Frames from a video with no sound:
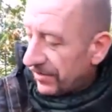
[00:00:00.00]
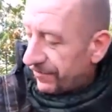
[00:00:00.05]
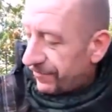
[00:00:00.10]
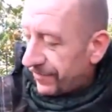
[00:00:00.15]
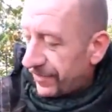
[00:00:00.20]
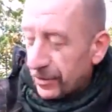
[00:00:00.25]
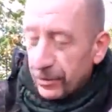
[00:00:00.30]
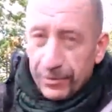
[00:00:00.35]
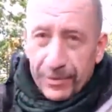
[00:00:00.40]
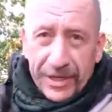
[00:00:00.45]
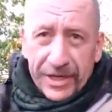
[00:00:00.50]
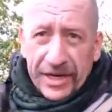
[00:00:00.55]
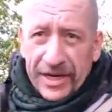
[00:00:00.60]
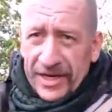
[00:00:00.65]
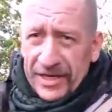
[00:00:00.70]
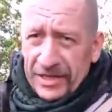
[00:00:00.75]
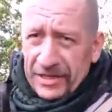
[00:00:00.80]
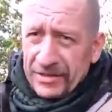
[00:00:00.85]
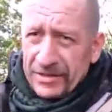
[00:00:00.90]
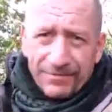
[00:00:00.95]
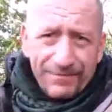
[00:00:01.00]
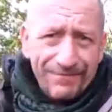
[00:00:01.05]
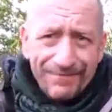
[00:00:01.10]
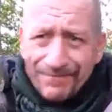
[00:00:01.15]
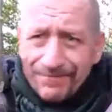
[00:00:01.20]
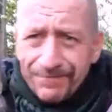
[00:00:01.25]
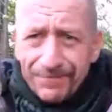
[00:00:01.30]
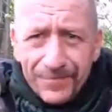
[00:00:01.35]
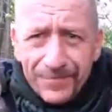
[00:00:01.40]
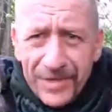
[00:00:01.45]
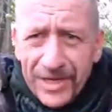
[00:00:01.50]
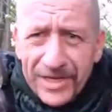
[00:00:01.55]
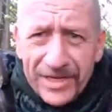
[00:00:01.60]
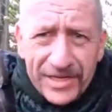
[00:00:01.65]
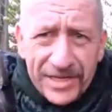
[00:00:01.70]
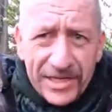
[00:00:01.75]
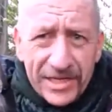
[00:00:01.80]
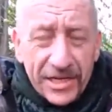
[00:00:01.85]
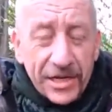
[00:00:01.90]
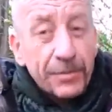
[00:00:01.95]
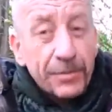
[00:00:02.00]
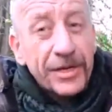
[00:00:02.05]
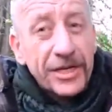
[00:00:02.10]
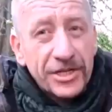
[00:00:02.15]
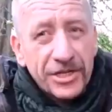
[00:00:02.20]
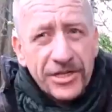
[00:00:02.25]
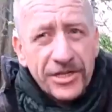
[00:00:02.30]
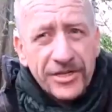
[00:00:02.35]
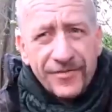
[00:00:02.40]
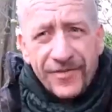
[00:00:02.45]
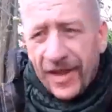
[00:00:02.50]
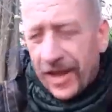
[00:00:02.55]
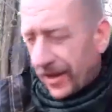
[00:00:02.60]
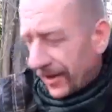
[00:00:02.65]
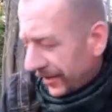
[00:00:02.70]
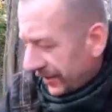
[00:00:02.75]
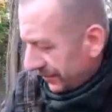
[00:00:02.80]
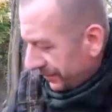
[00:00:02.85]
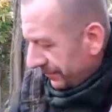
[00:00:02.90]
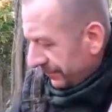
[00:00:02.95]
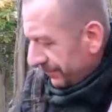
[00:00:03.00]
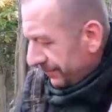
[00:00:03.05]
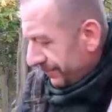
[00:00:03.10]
of filming this, this is going to be just fine.